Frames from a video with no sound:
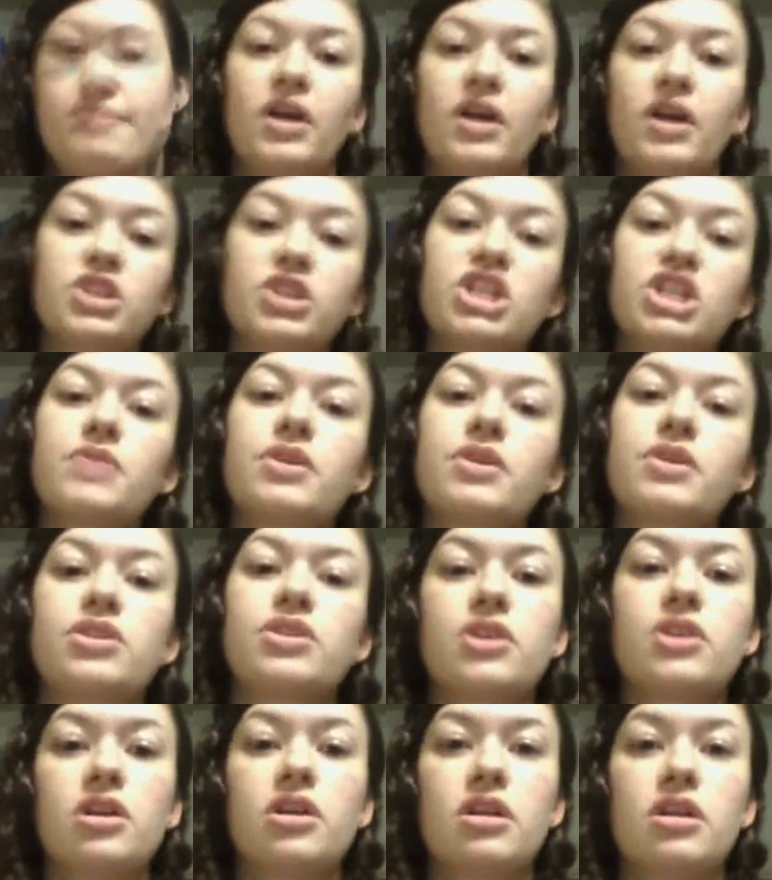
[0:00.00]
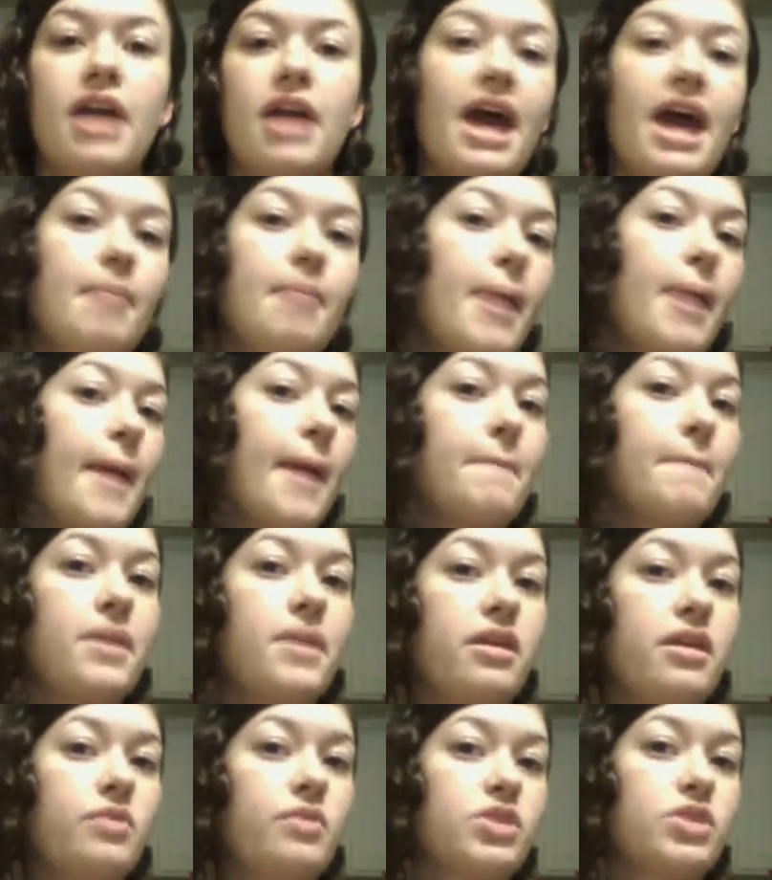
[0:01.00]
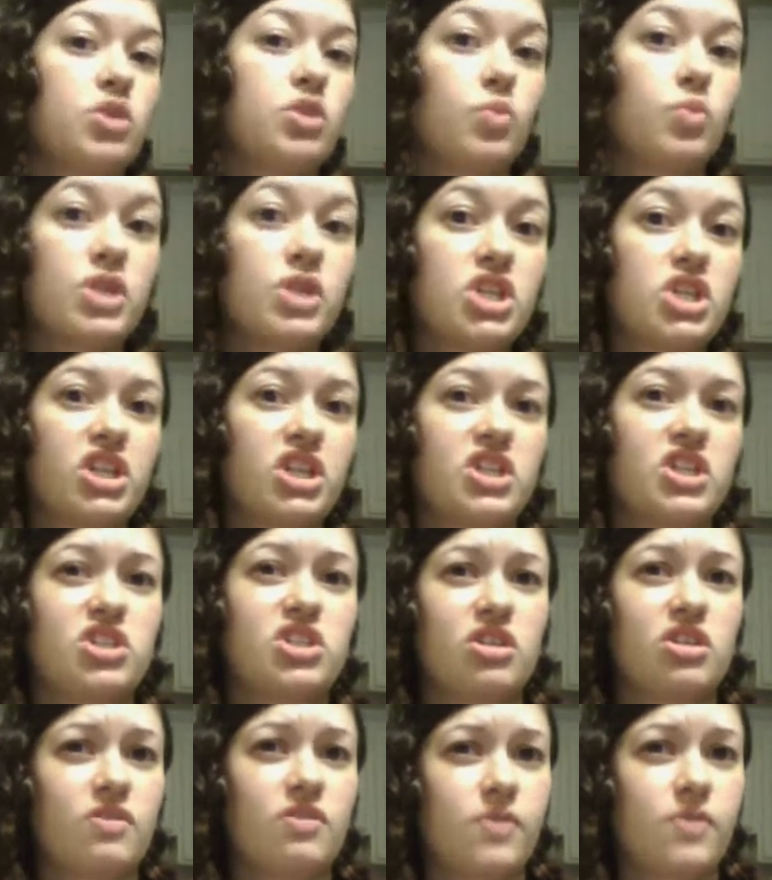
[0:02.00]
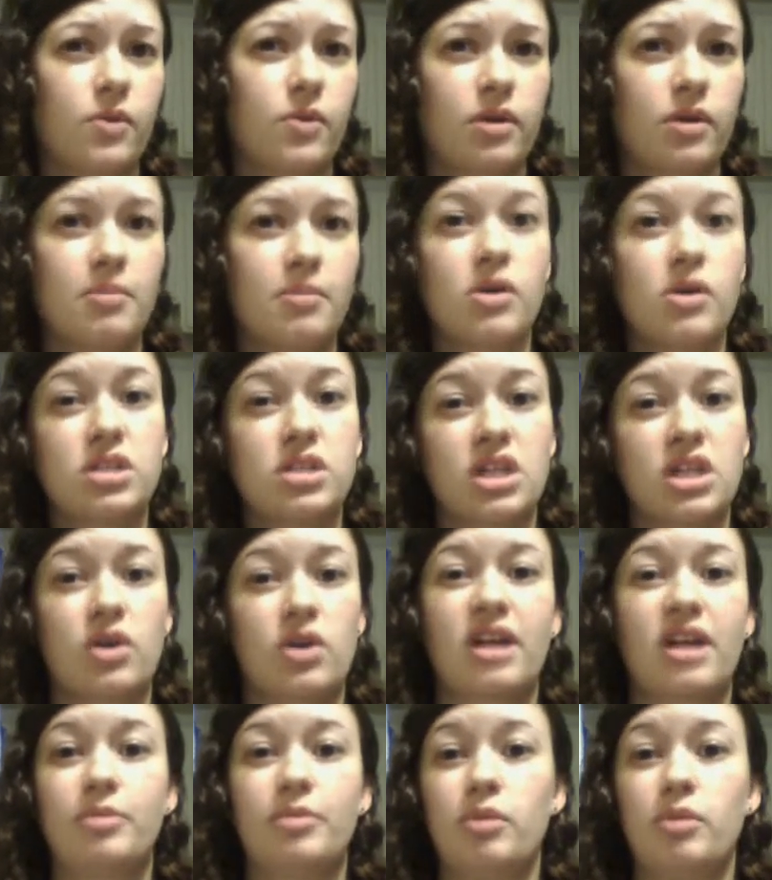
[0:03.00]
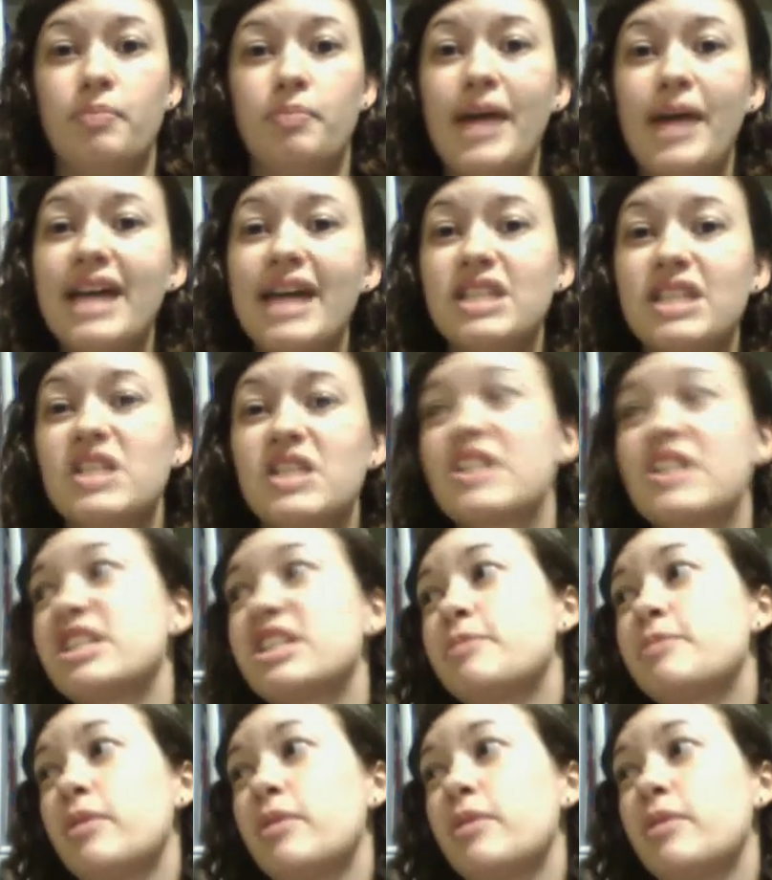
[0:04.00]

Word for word: On January third, M I B, which originally stood for Most Incredible Bastards,